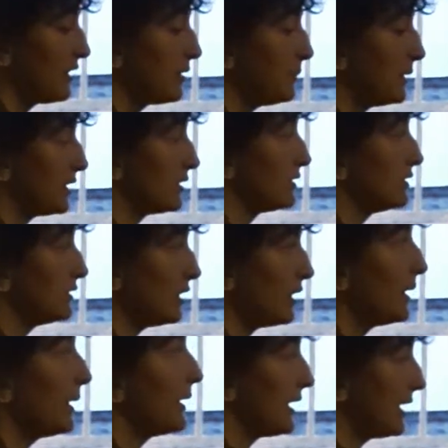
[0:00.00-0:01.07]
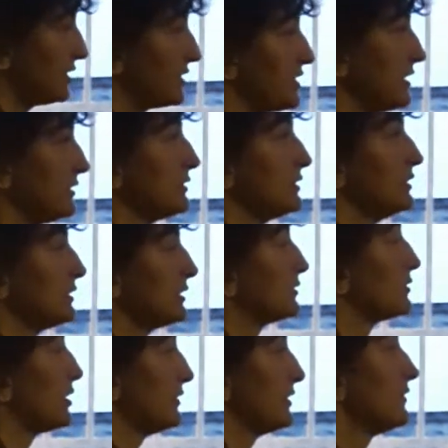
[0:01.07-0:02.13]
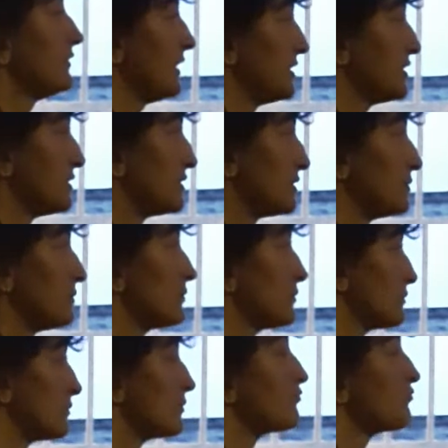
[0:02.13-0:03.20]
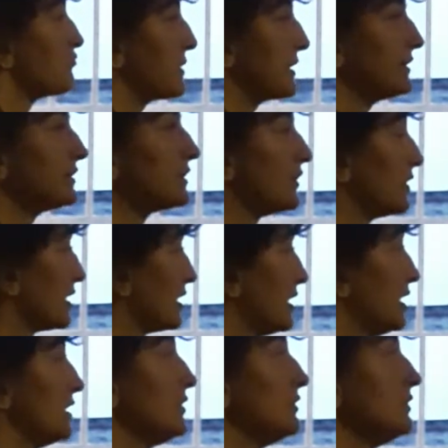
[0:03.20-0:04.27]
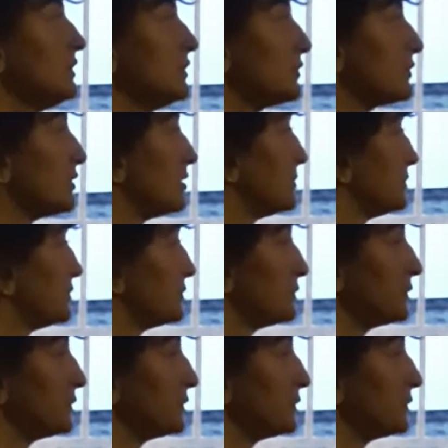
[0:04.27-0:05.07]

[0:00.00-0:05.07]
think, but in general the growing fascism in Turkey, in Europe,